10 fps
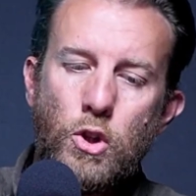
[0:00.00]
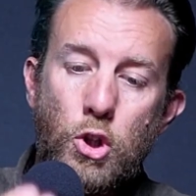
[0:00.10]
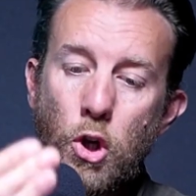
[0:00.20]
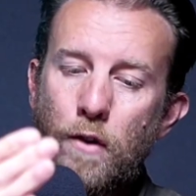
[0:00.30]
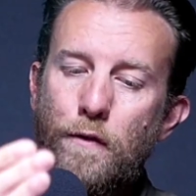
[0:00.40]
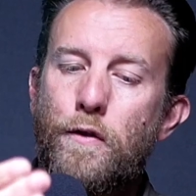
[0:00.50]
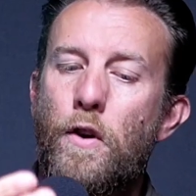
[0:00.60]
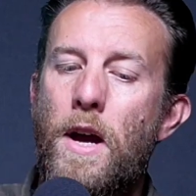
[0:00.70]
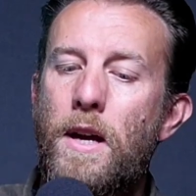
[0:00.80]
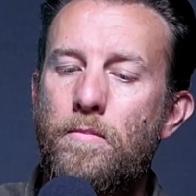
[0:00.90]
John
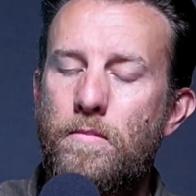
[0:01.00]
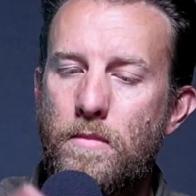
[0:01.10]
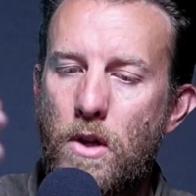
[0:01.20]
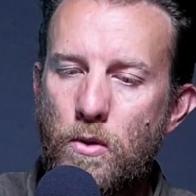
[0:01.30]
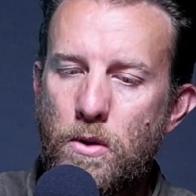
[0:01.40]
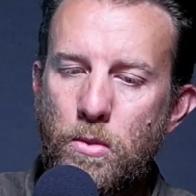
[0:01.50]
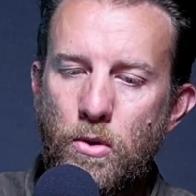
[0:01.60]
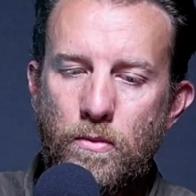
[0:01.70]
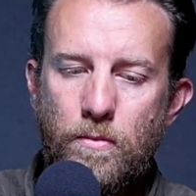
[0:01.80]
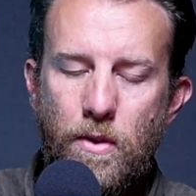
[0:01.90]
Frame,
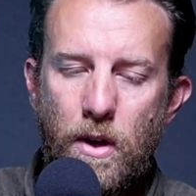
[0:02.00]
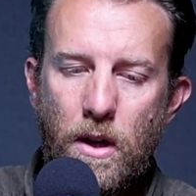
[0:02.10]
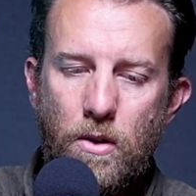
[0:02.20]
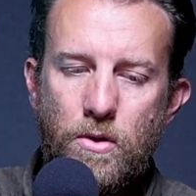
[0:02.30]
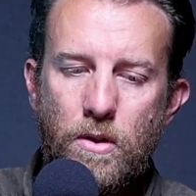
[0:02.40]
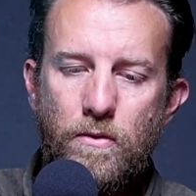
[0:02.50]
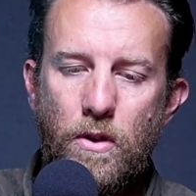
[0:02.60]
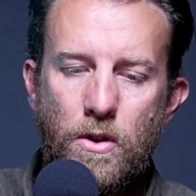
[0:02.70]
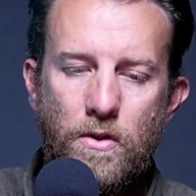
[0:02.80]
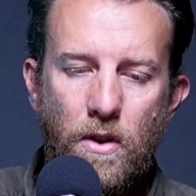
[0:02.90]
notable theologian,
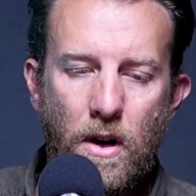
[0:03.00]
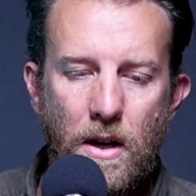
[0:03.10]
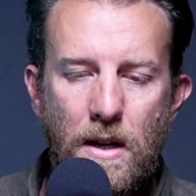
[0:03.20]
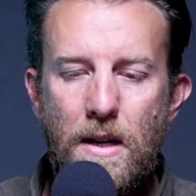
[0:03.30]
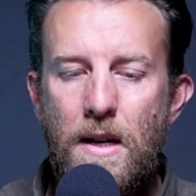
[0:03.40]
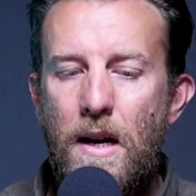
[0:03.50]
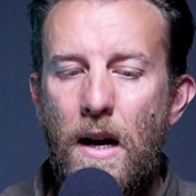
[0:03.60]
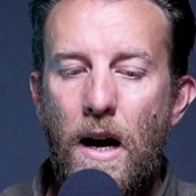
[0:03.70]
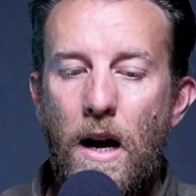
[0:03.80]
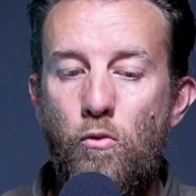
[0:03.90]
philosopher,
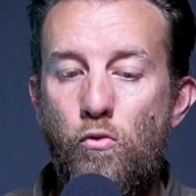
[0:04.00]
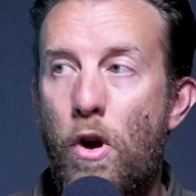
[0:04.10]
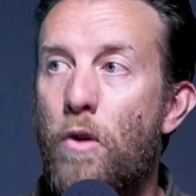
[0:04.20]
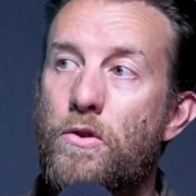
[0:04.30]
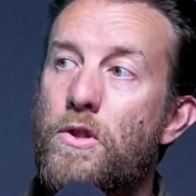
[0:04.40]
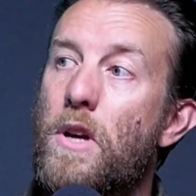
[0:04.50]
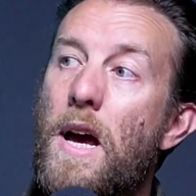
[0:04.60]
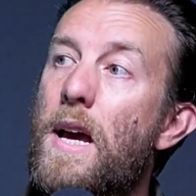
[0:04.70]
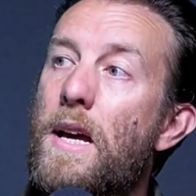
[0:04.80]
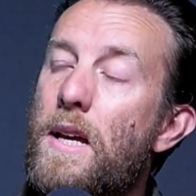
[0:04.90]
uh, wrote
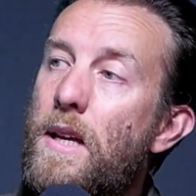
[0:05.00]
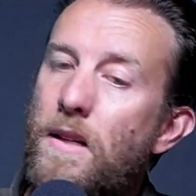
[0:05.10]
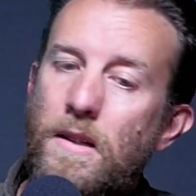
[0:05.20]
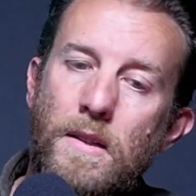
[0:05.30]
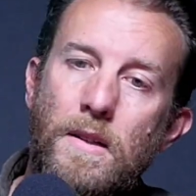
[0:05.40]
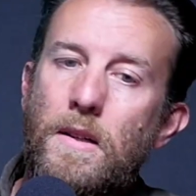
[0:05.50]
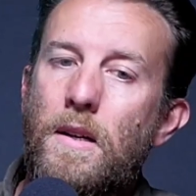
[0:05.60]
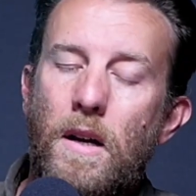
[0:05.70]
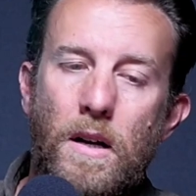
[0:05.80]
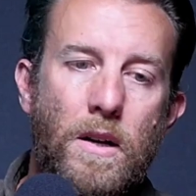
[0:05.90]
a
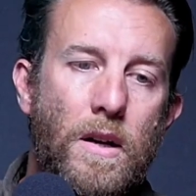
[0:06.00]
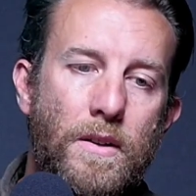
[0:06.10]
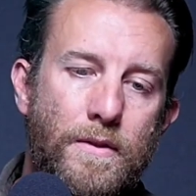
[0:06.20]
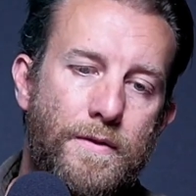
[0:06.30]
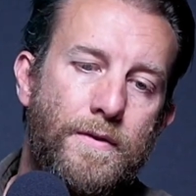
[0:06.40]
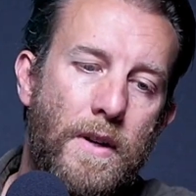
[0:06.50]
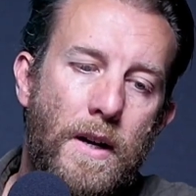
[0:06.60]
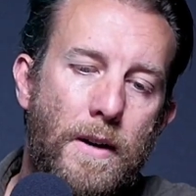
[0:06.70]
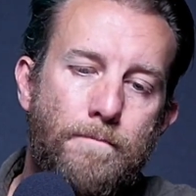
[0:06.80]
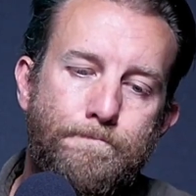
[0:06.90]
a kind of
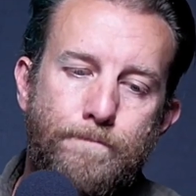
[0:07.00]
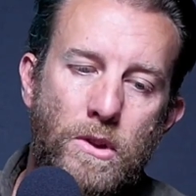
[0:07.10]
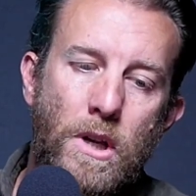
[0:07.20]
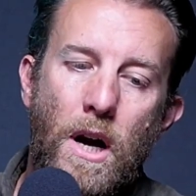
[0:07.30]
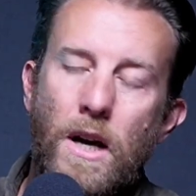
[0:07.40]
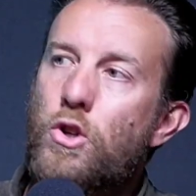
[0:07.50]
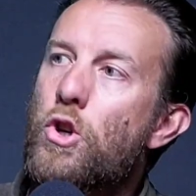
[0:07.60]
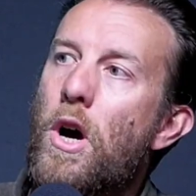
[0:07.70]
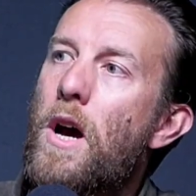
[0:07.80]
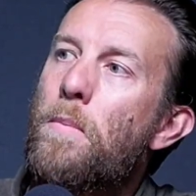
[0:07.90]
um,
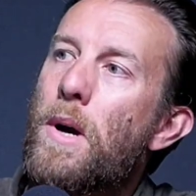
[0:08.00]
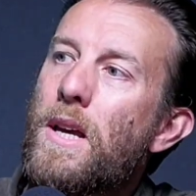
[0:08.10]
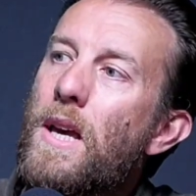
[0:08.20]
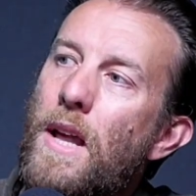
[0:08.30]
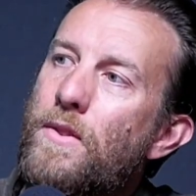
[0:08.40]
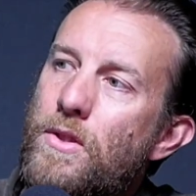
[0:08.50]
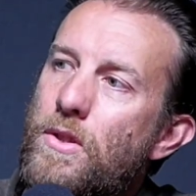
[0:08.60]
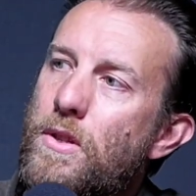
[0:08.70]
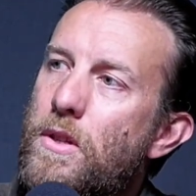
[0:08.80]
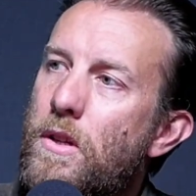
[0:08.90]
diatribe
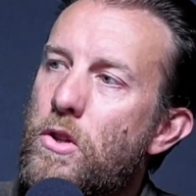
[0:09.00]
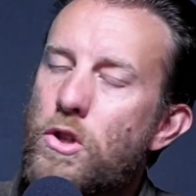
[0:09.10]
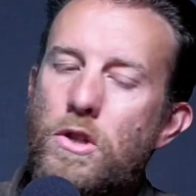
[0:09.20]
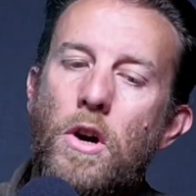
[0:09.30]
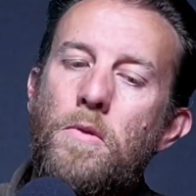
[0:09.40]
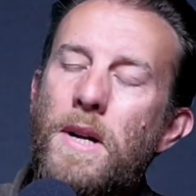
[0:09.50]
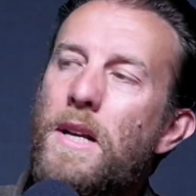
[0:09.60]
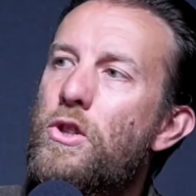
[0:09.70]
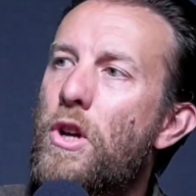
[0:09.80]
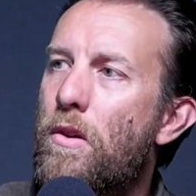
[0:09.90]
against so
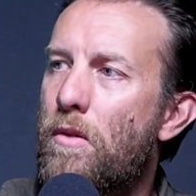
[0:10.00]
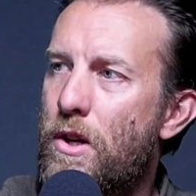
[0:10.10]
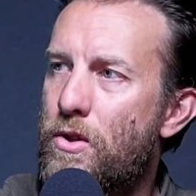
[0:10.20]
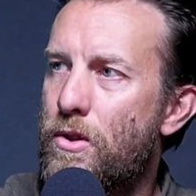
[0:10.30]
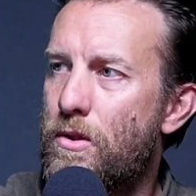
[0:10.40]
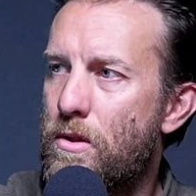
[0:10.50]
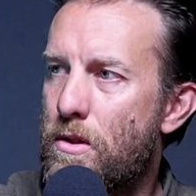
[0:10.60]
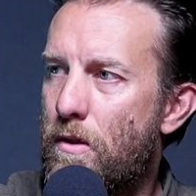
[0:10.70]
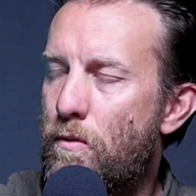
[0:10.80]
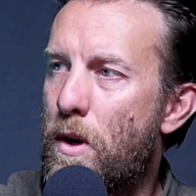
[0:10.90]
many generations
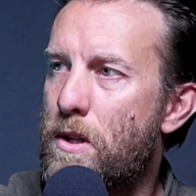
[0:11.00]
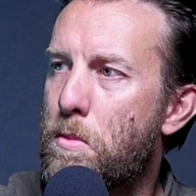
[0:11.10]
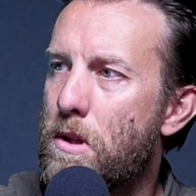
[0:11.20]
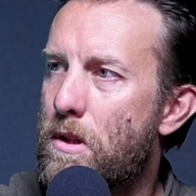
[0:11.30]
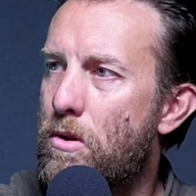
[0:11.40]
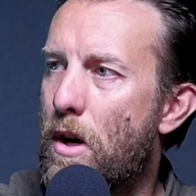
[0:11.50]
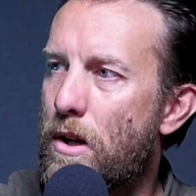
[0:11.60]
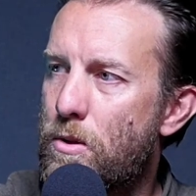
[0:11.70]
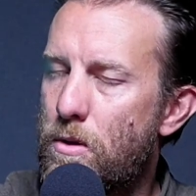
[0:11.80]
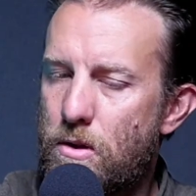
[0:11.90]
of Westminster
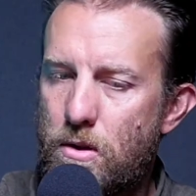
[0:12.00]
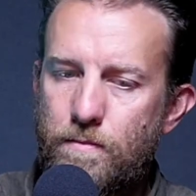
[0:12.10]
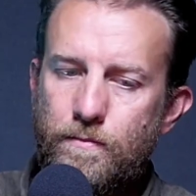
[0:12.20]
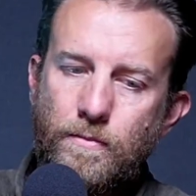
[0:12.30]
graduates